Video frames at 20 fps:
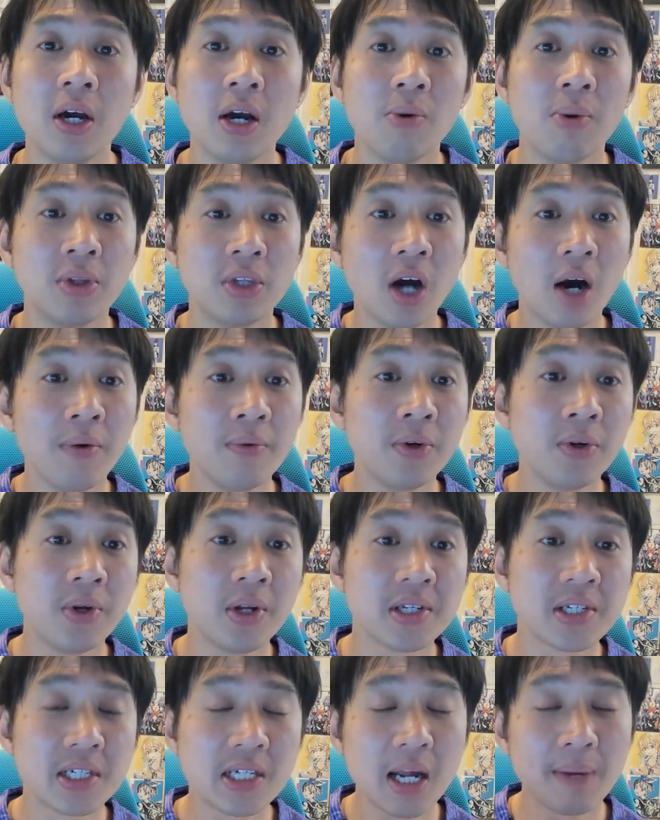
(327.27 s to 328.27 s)
When Darwin
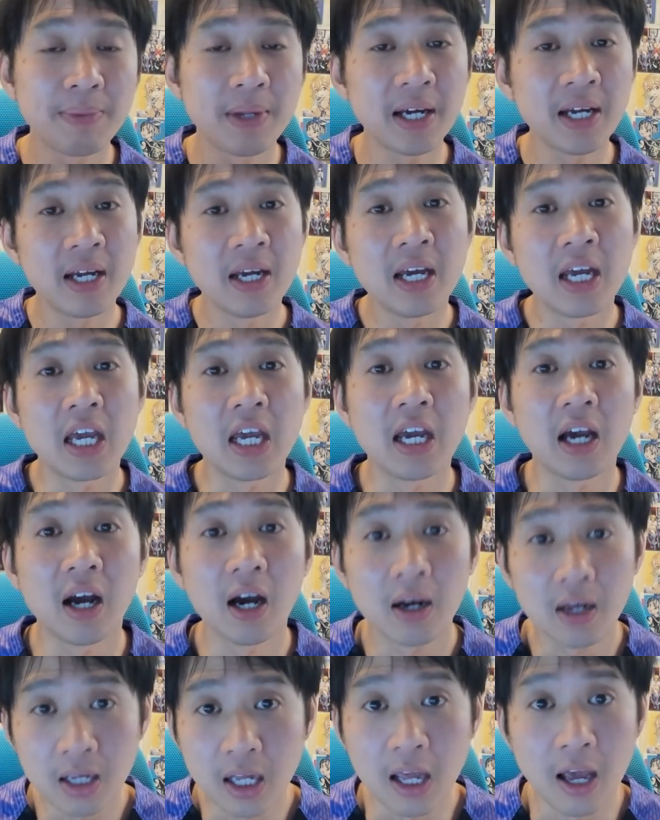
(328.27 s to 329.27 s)
Núñez is up there, he
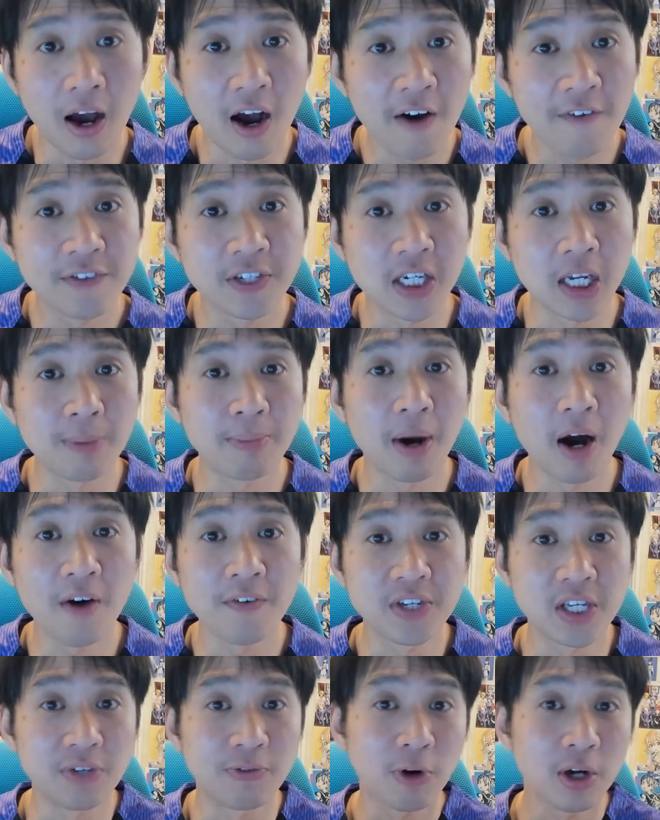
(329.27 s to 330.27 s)
huffs and he
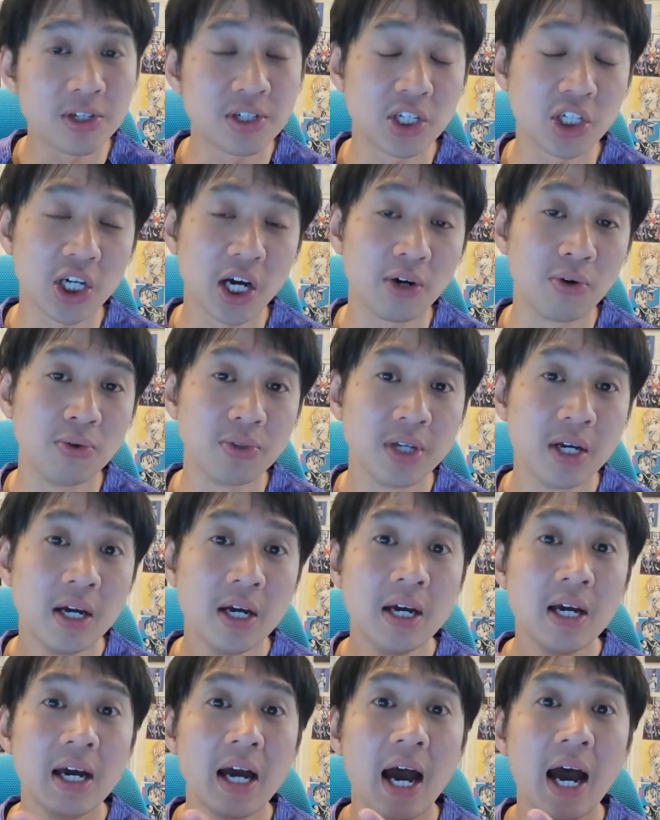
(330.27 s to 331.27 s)
puffs, he runs the channels,
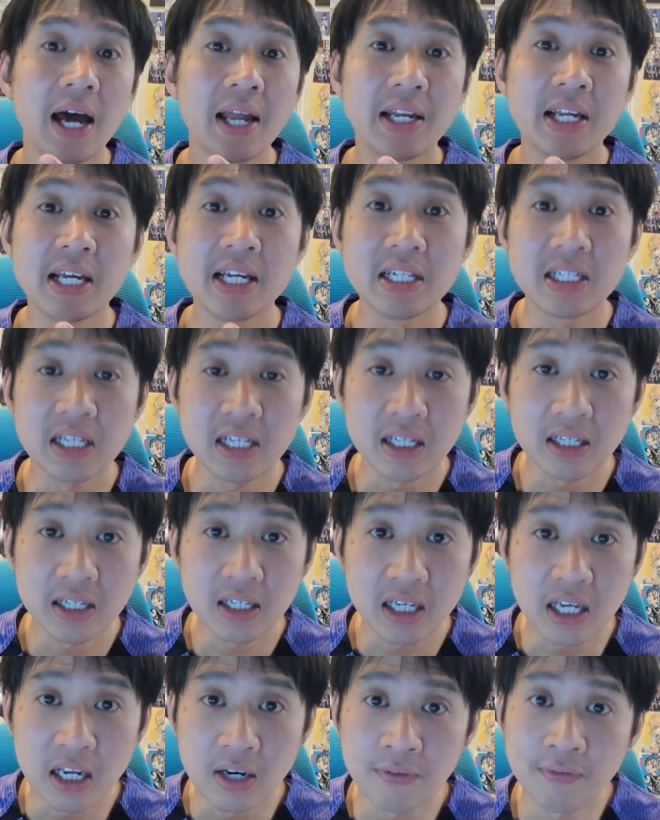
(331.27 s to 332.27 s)
and his
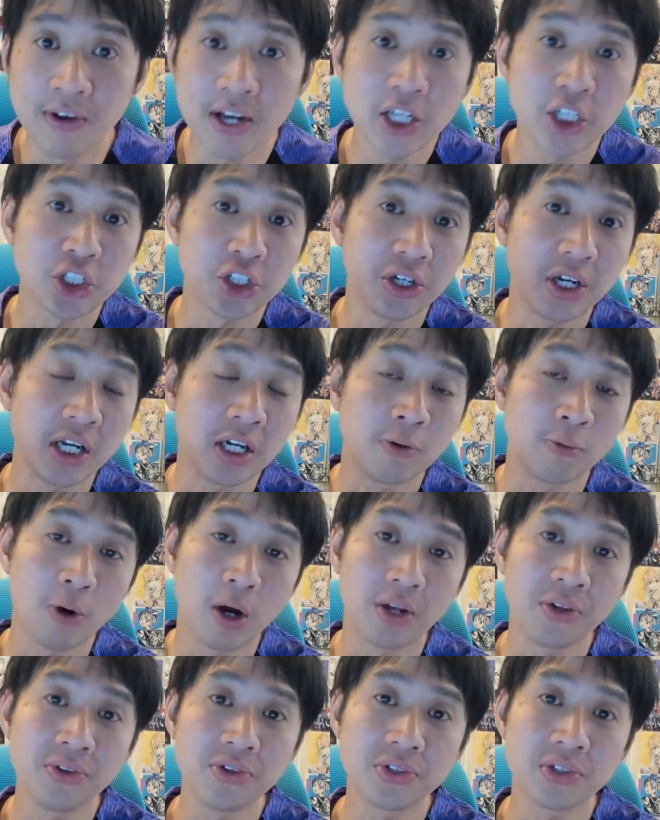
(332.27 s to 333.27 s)
invention in the
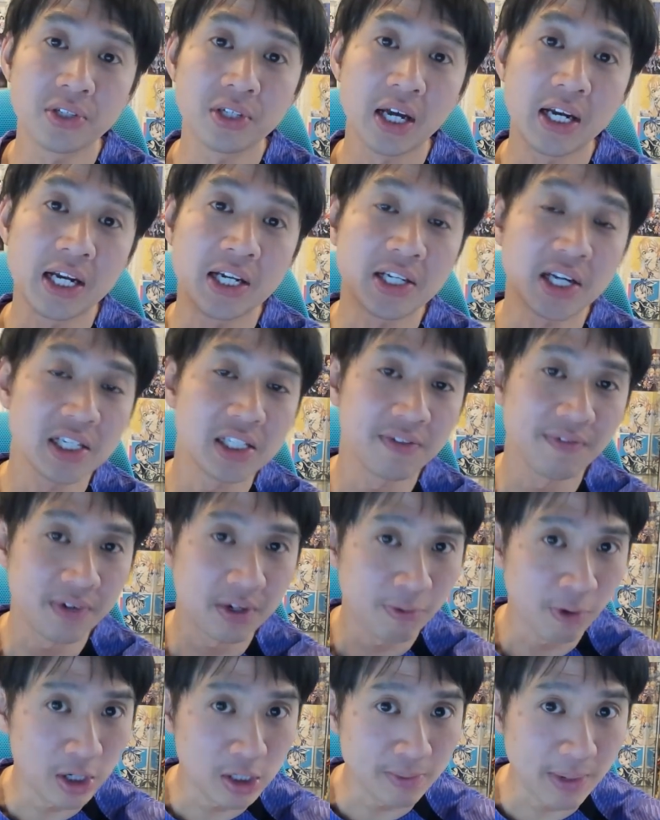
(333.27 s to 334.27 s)
runs and incisive in the
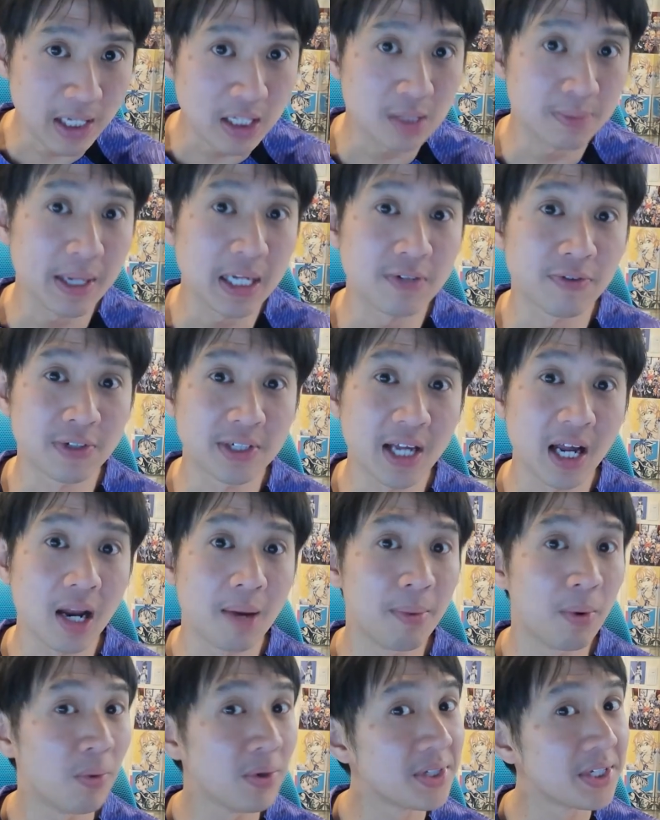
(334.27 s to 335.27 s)
runs makes space for Salah.
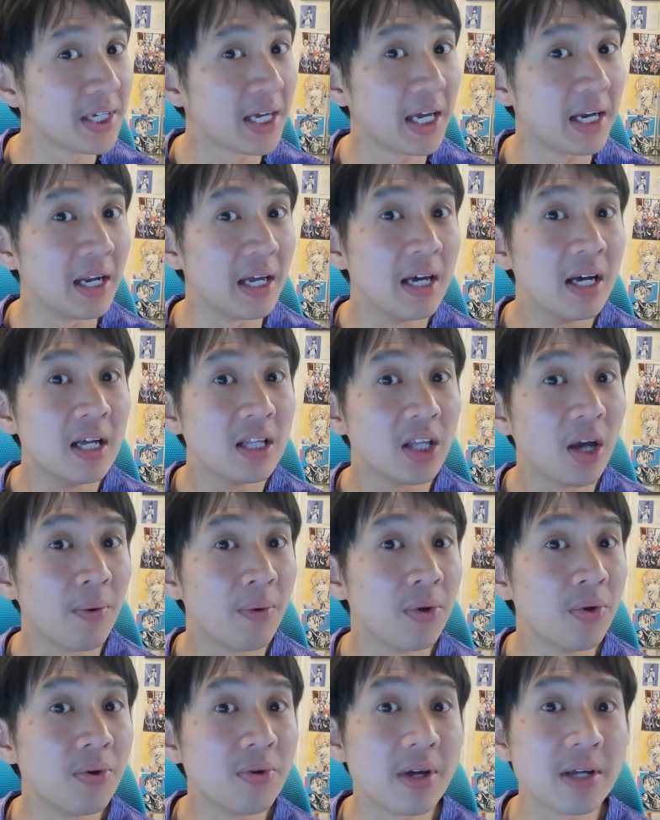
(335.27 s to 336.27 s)
But once again,
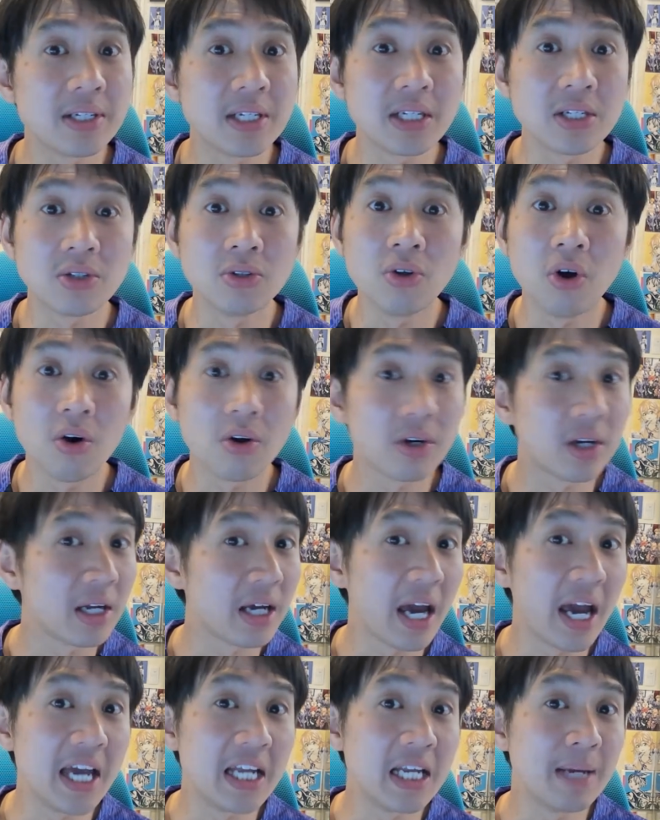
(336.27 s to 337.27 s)
Darwin Núñez is not
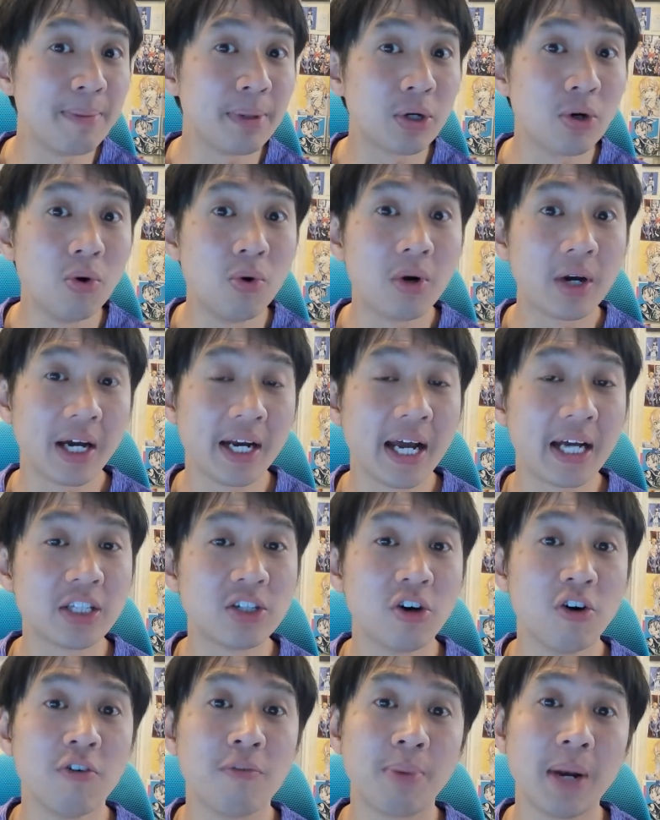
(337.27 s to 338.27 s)
a typical connector
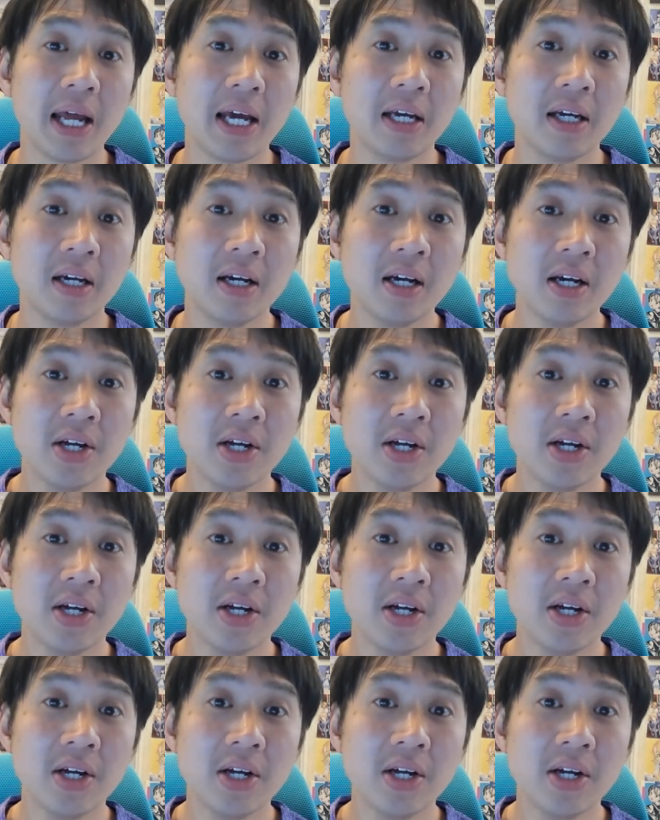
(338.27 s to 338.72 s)
of play.